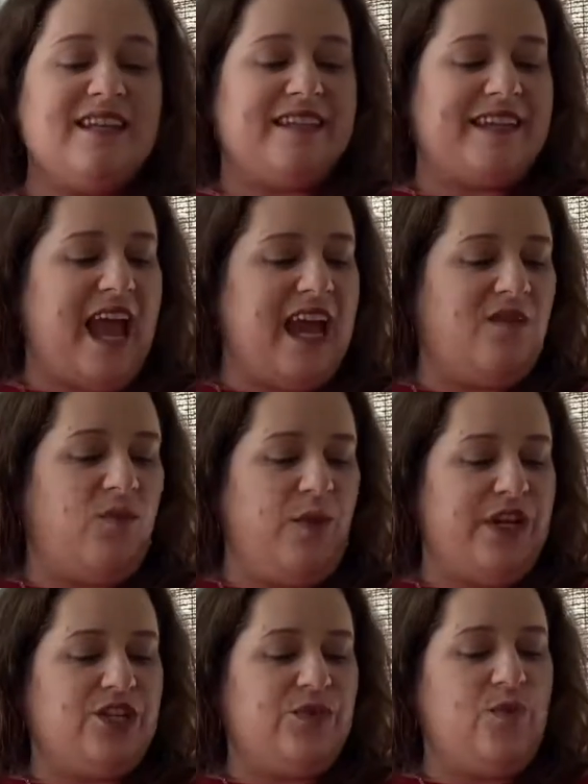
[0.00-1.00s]
decide
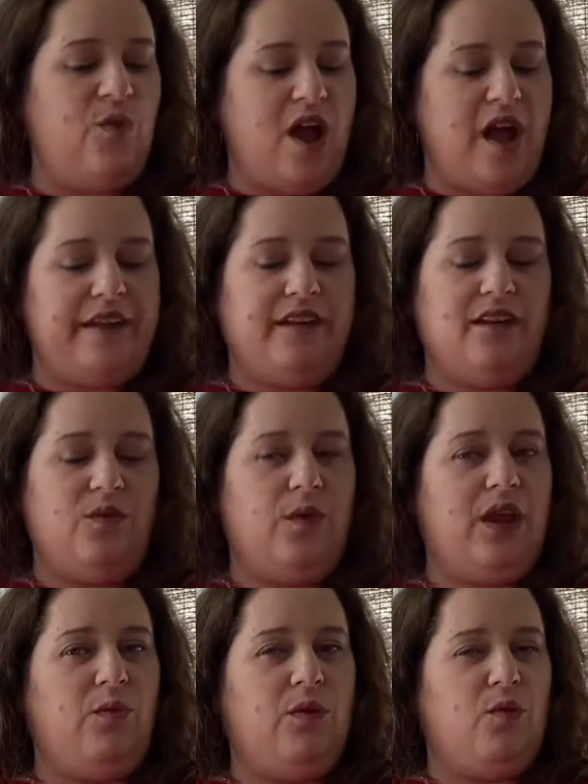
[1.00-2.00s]
which one
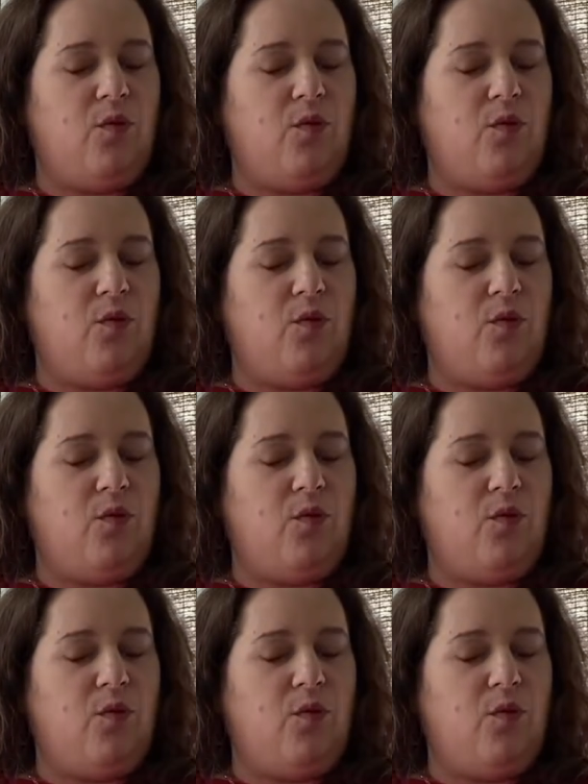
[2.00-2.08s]
we would